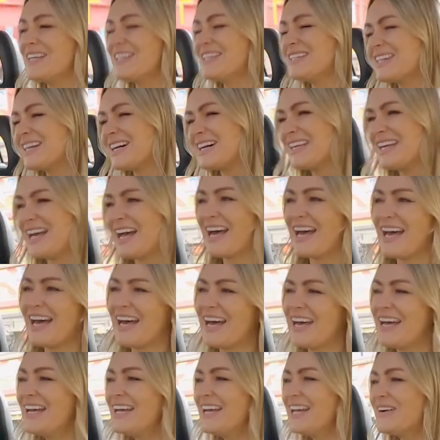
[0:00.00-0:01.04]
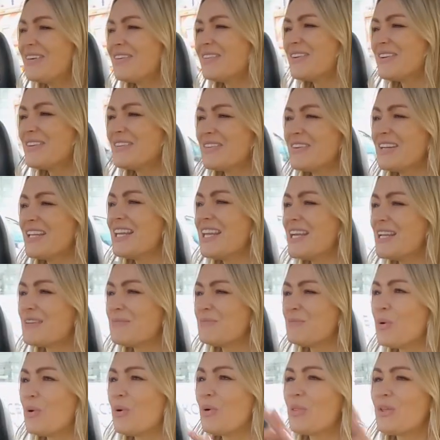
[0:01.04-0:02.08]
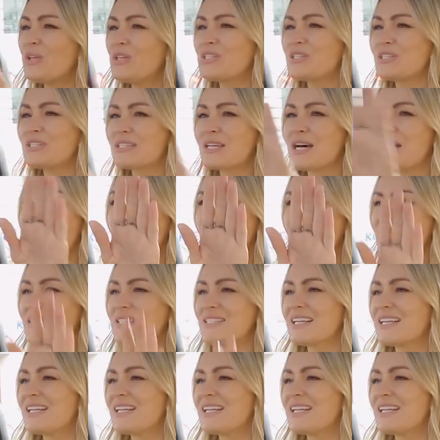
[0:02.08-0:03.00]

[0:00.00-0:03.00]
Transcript: that why you cut your hair? We, we need more than That's just. That's why like, the